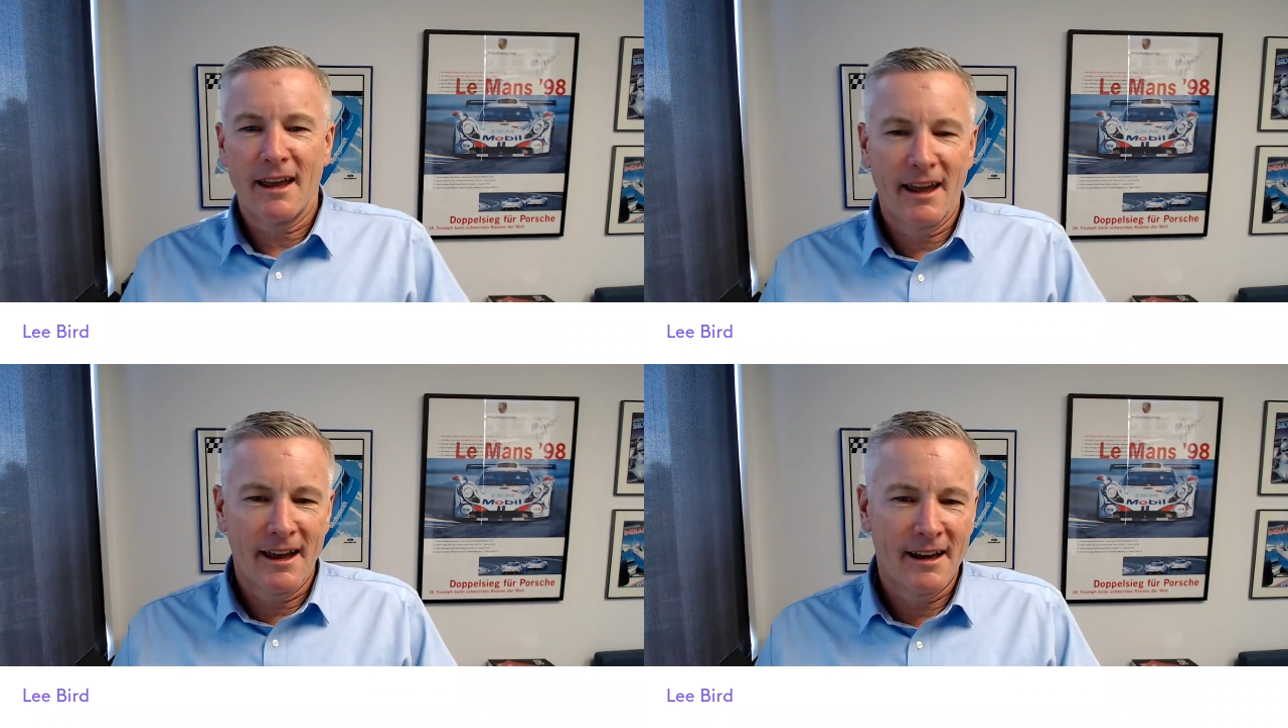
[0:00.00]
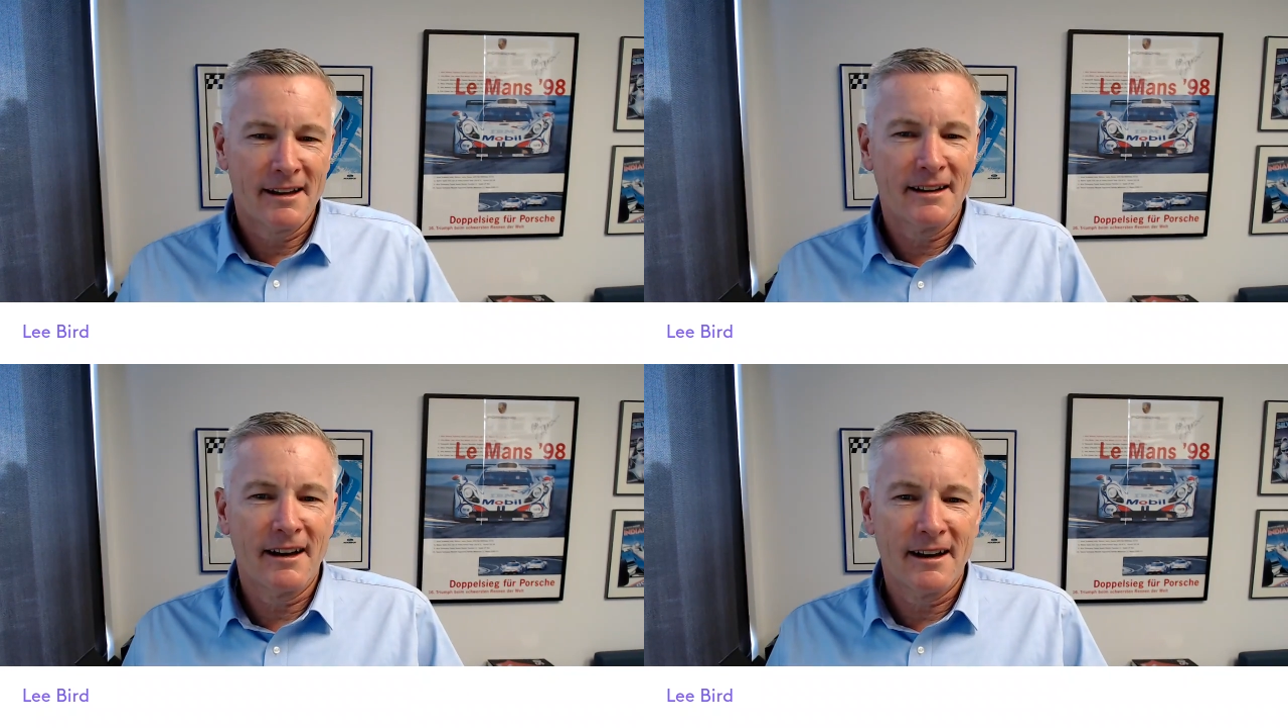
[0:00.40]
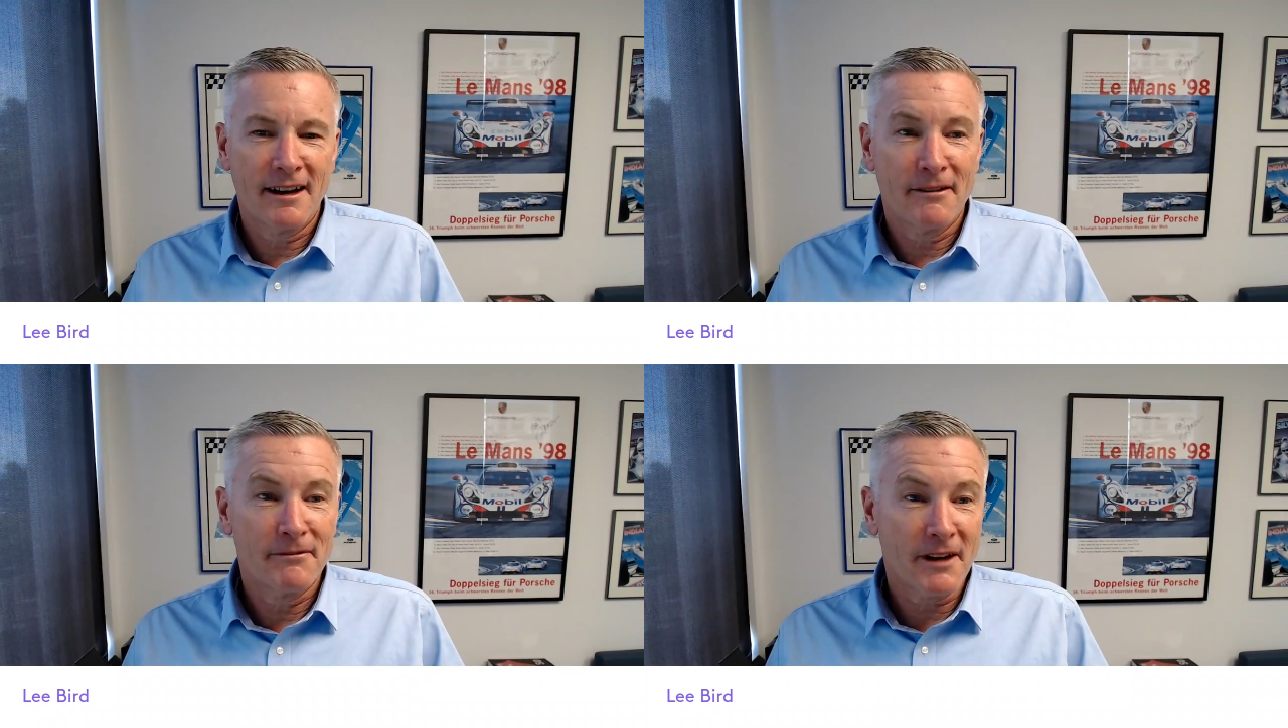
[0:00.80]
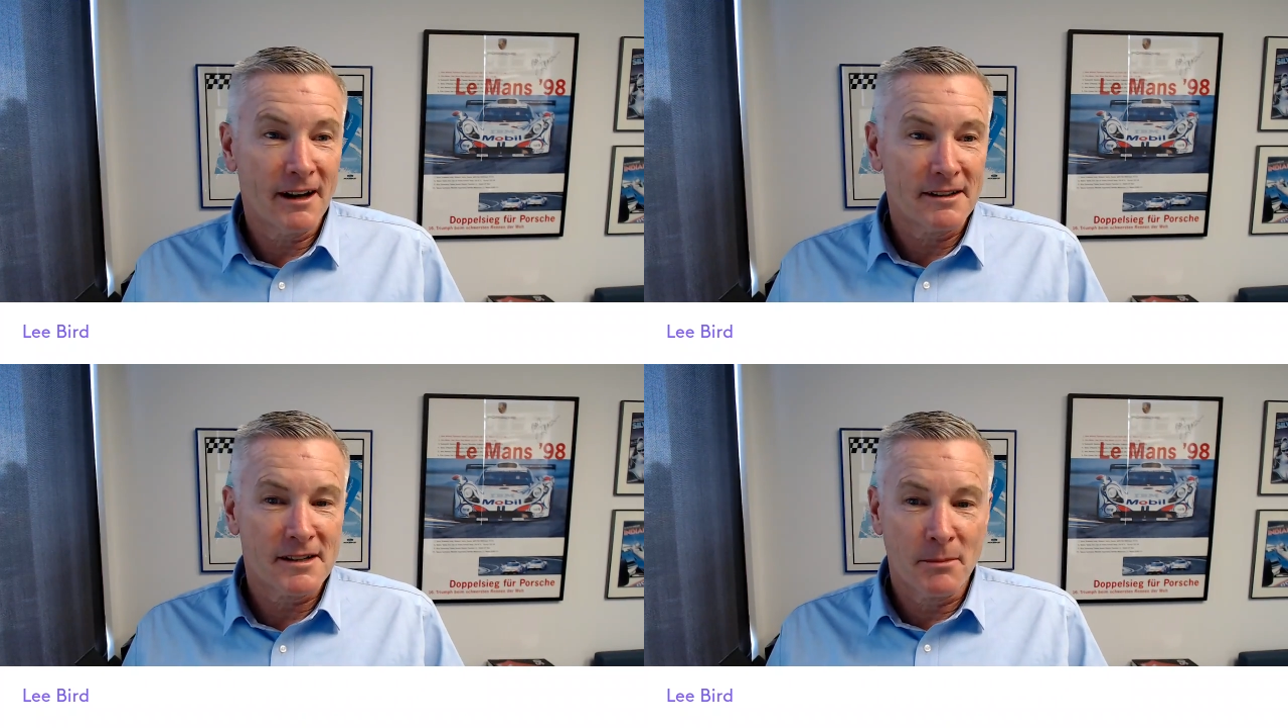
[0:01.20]
and I've
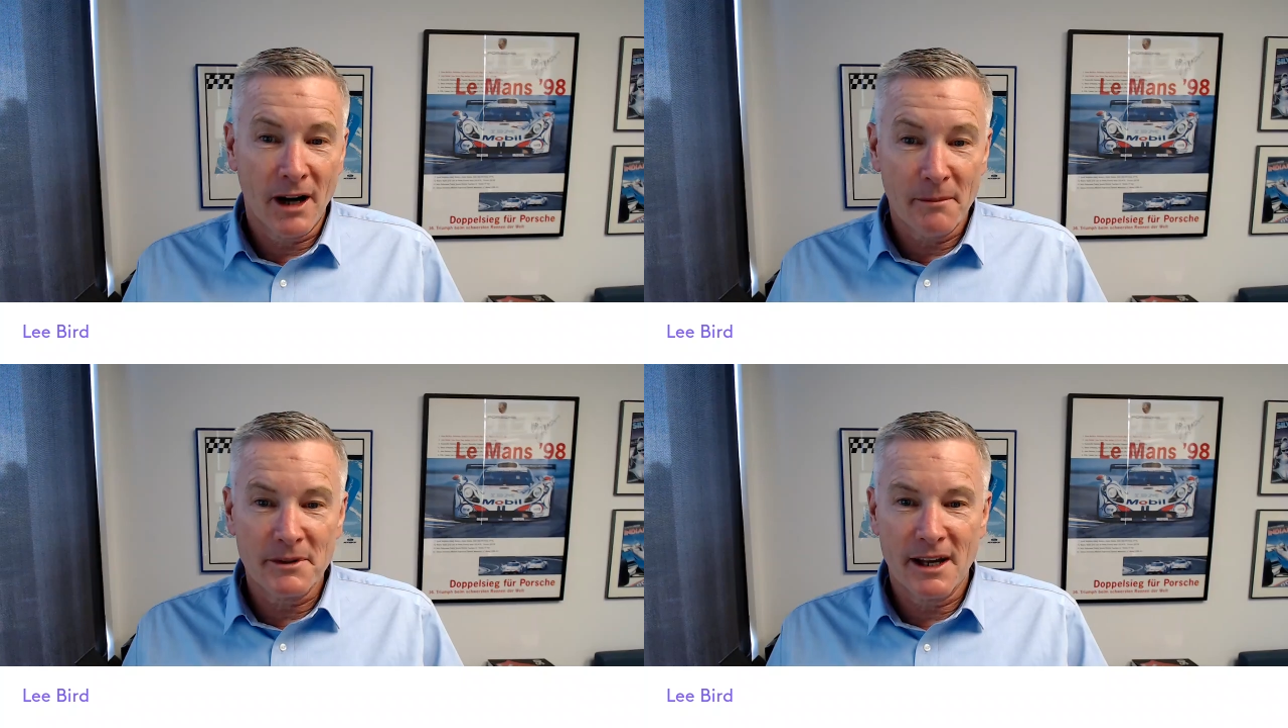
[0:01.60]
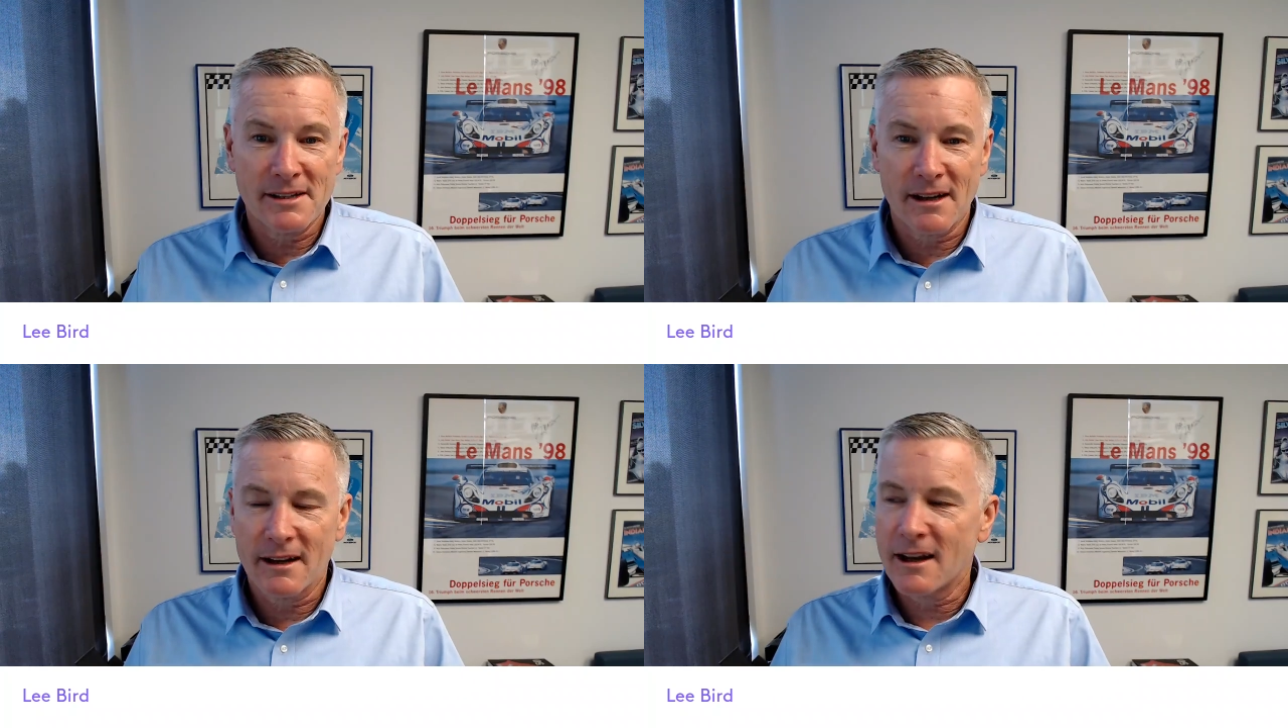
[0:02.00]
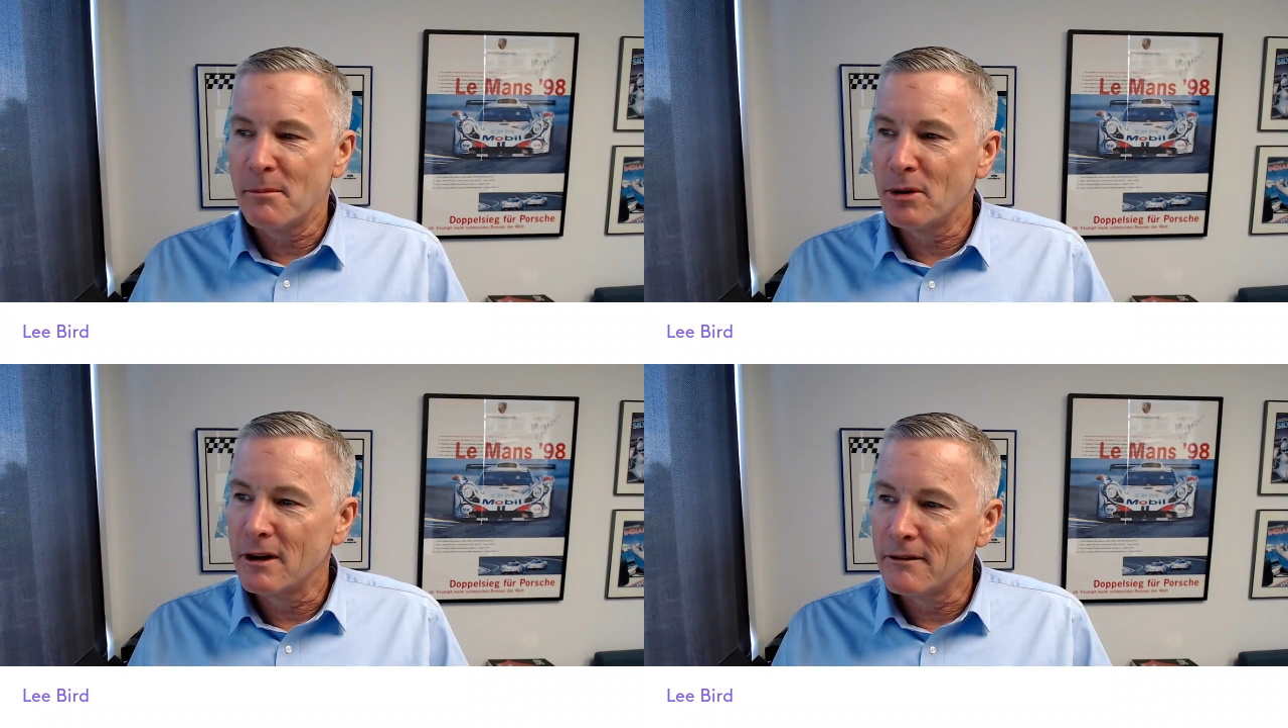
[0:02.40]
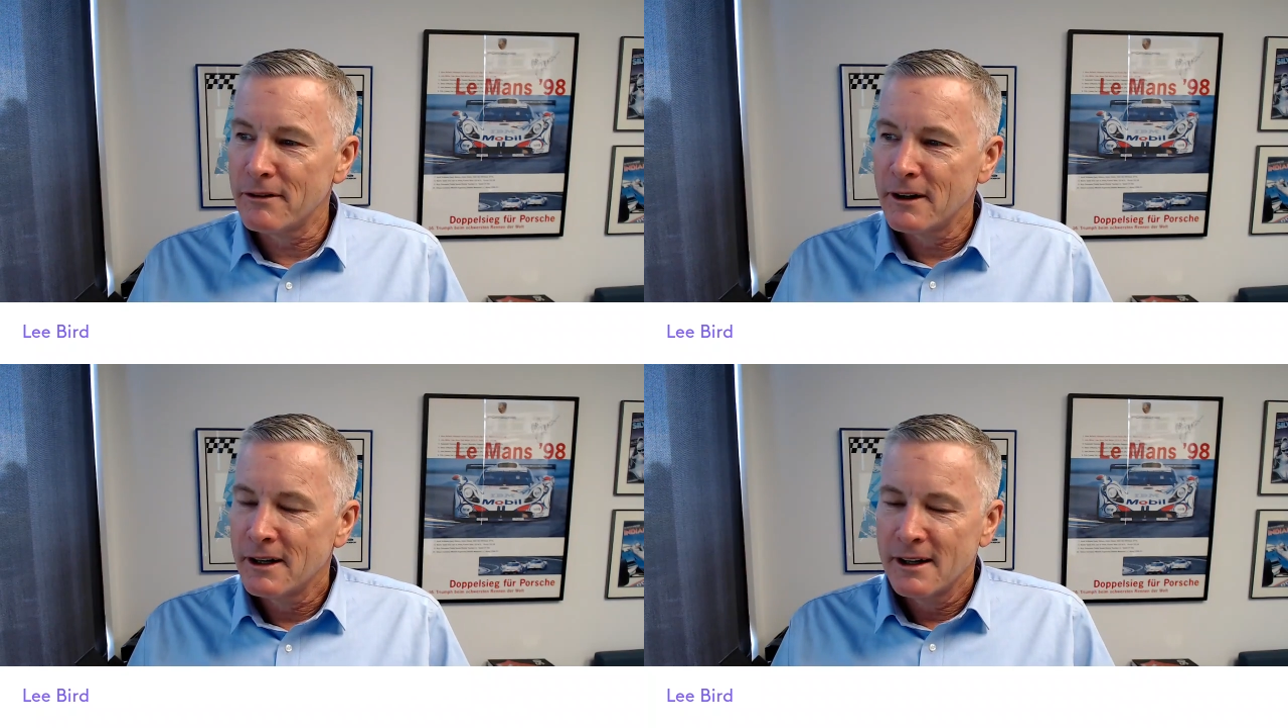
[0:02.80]
got some updates on a couple of